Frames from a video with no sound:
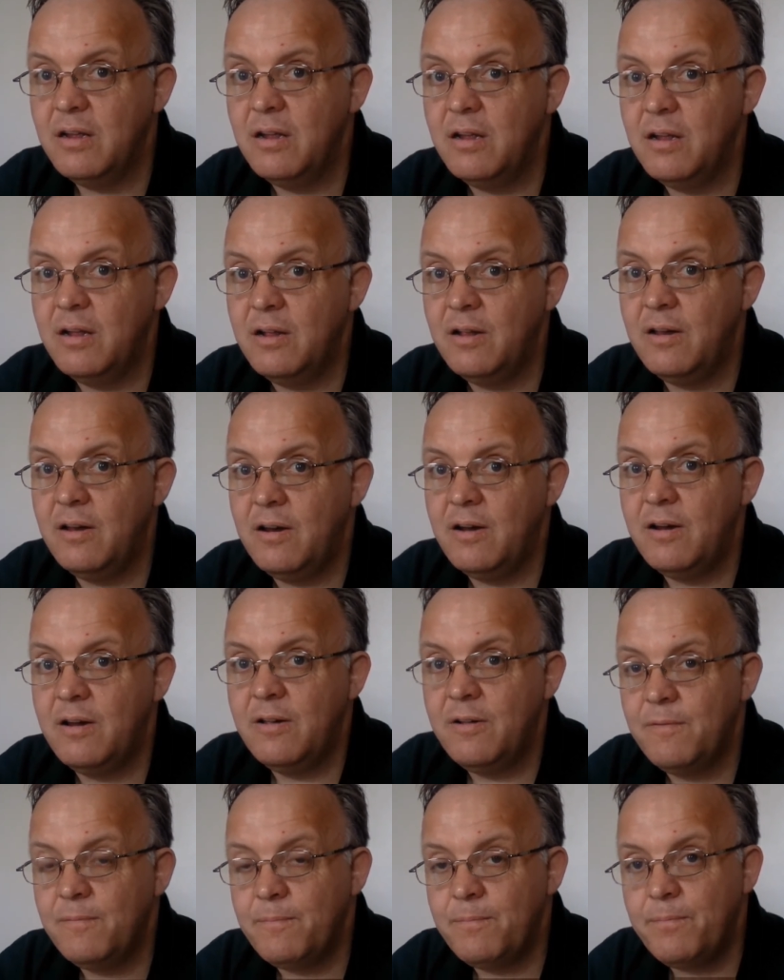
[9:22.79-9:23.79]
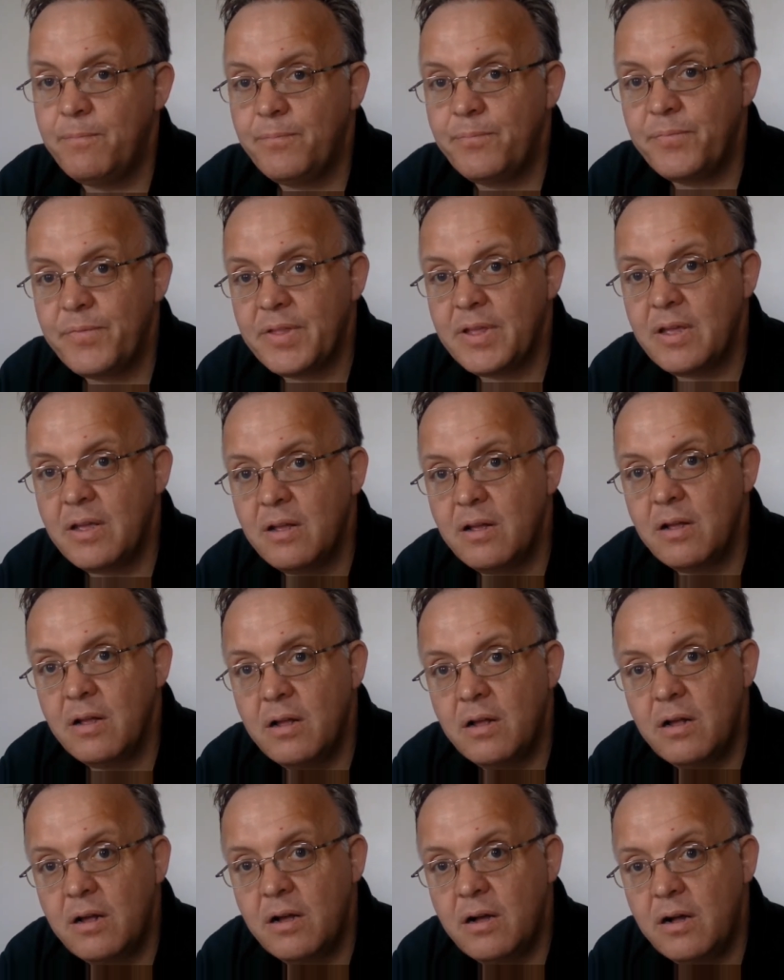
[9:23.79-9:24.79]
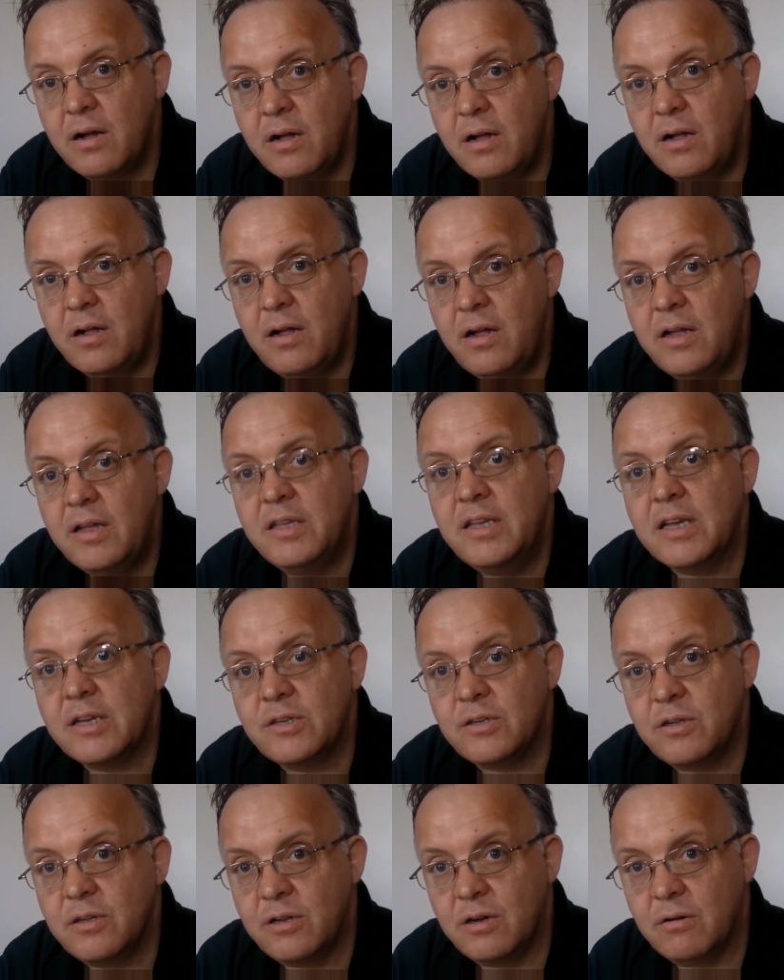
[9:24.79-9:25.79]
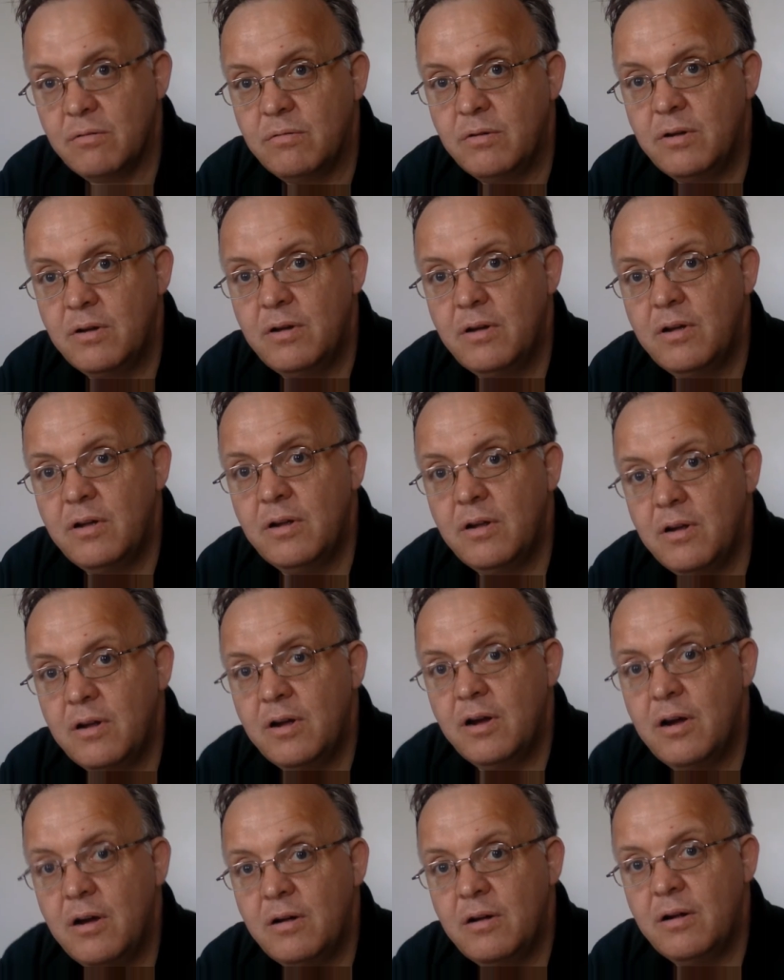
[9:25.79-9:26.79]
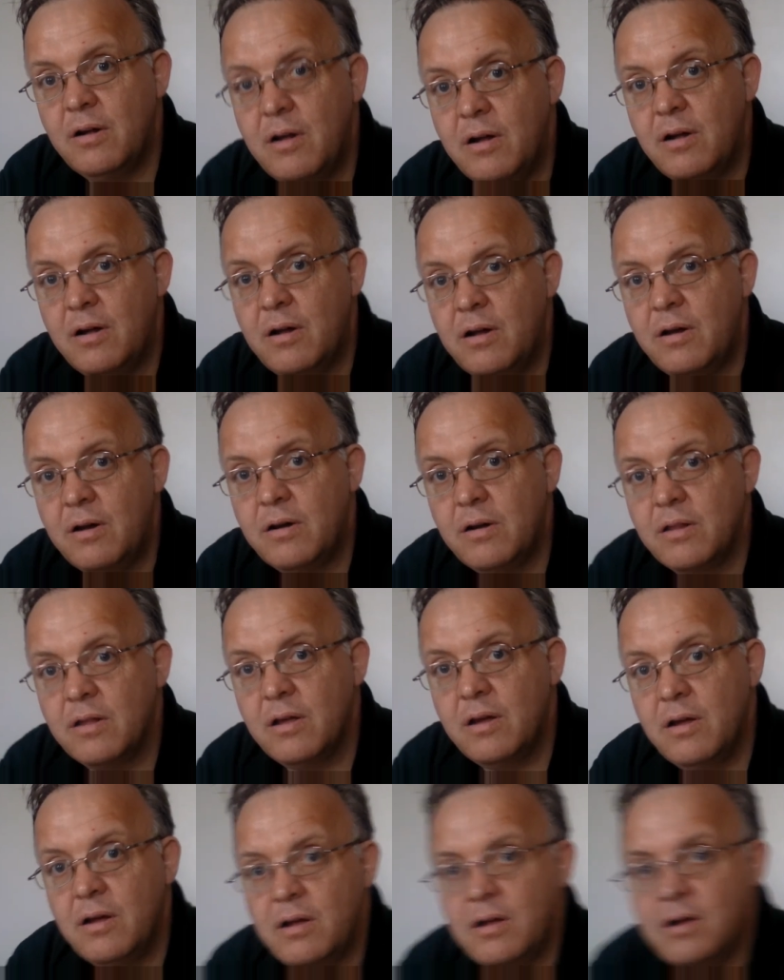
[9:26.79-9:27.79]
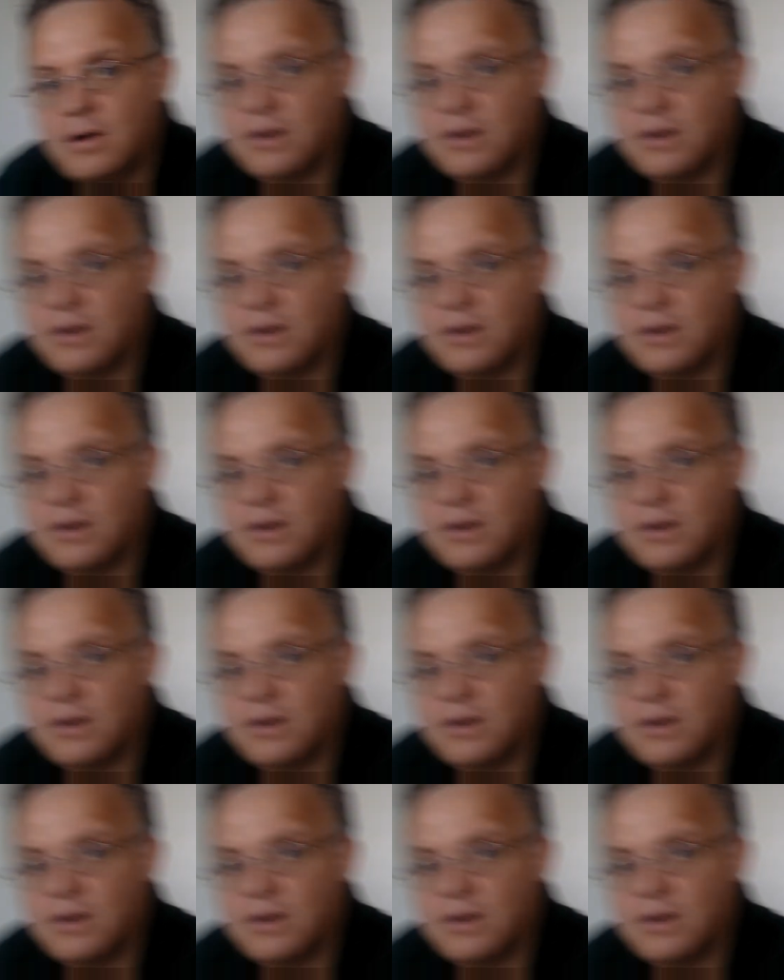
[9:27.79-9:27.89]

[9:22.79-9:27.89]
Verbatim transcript: And some of them have uh, young families yes, as well, the same as the, the men, don't